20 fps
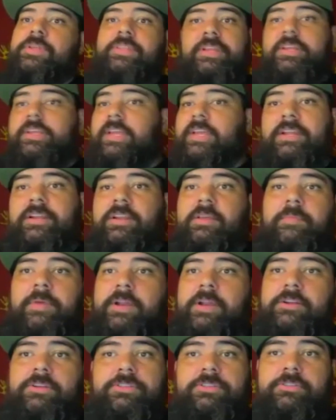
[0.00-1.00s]
Didn't get any
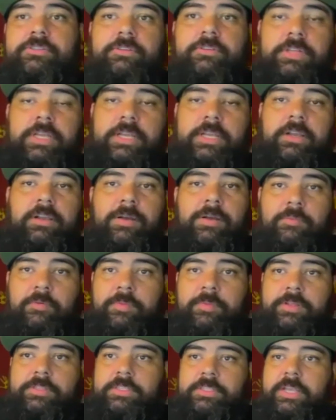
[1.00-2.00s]
better. So like a couple
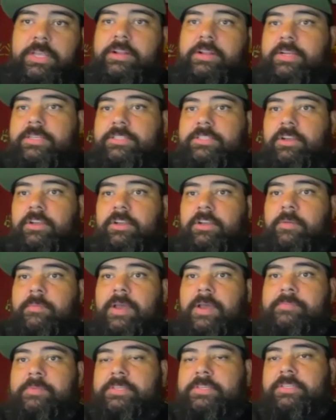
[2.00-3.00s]
months later, I saw
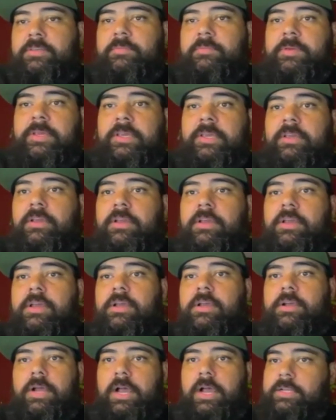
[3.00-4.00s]
my PCP.
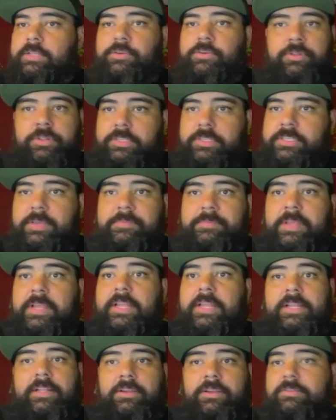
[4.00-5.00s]
I told her the same thing.
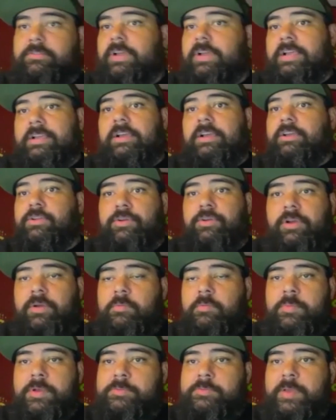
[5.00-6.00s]
Like, look, a
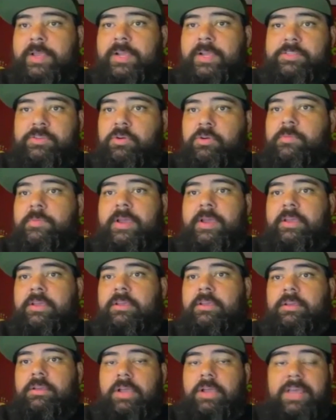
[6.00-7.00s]
couple months back,
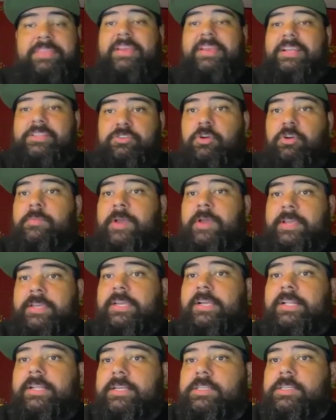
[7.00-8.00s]
I think I tore my
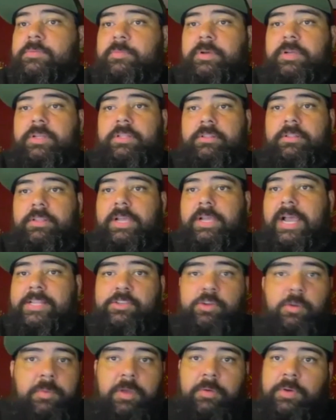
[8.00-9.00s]
Achilles, but the guy
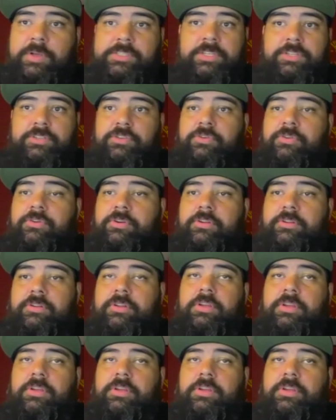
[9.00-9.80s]
told me it wasn't torn.